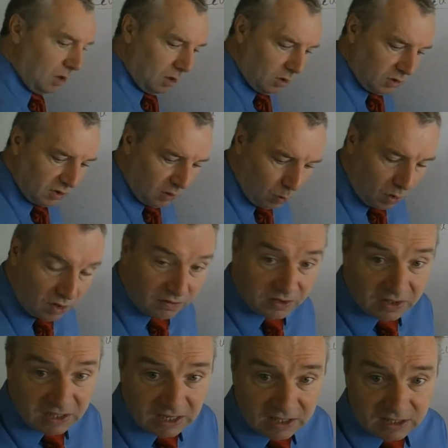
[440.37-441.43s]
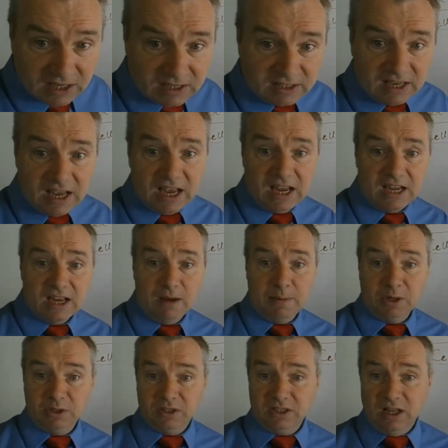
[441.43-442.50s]
So one of the things they say
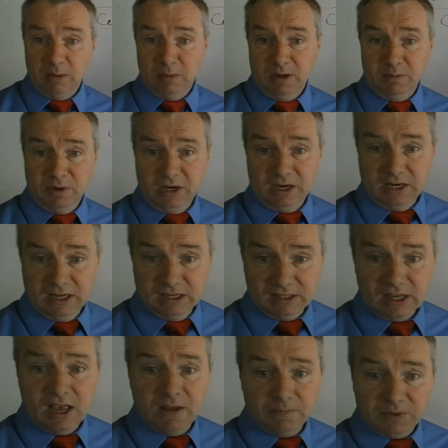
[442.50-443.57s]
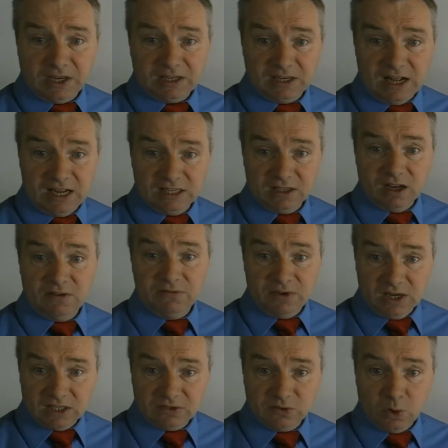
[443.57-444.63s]
about the cell membrane is that it has a
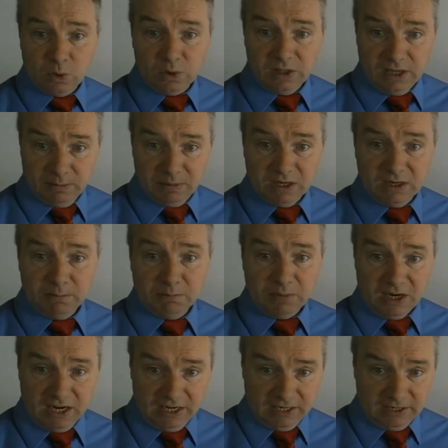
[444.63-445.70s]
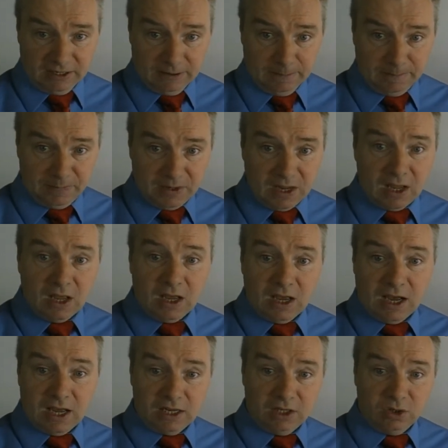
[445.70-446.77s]
phospholipid bilayer,
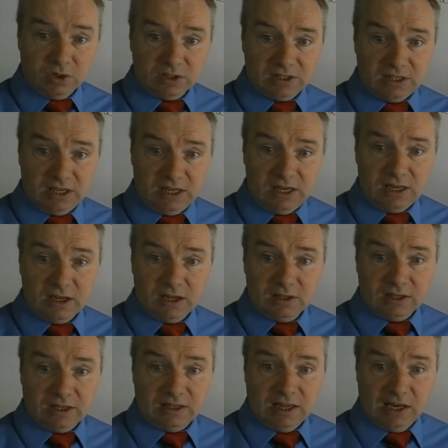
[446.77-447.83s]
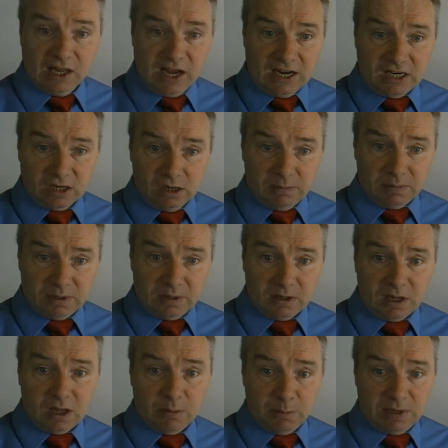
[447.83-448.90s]
and you'll see that they line up
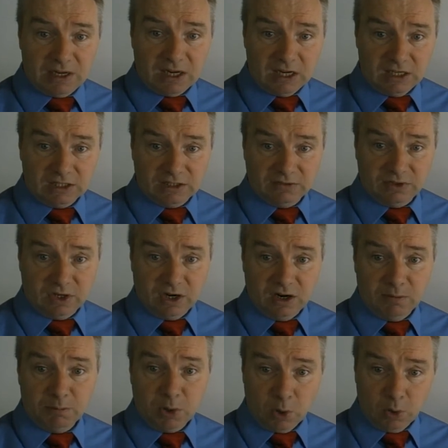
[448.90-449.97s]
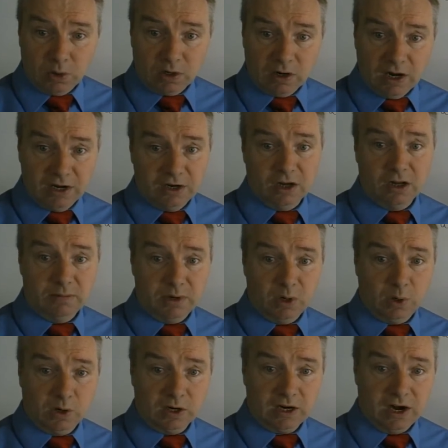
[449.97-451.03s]
because of their polar and
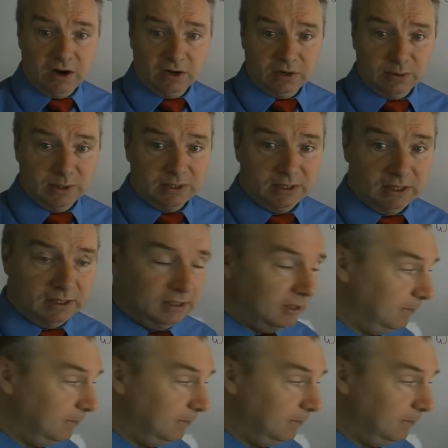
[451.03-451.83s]
non-polar characteristics.